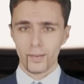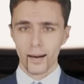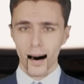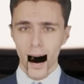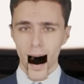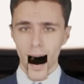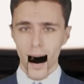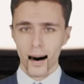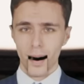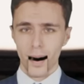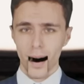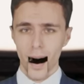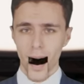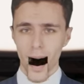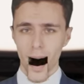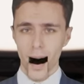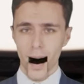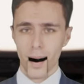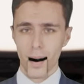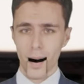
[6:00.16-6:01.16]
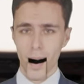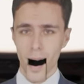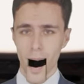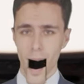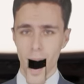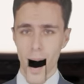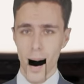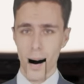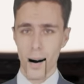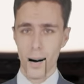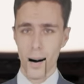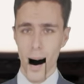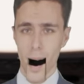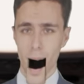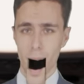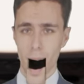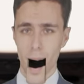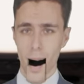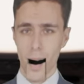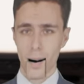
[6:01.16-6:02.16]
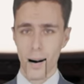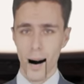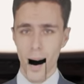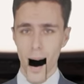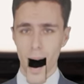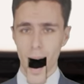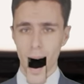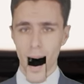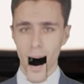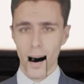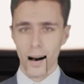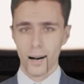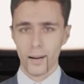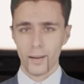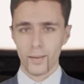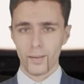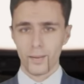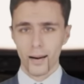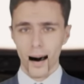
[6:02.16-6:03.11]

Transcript: Thank you, Ben. Well, that's it for this week's 7 Days of Science.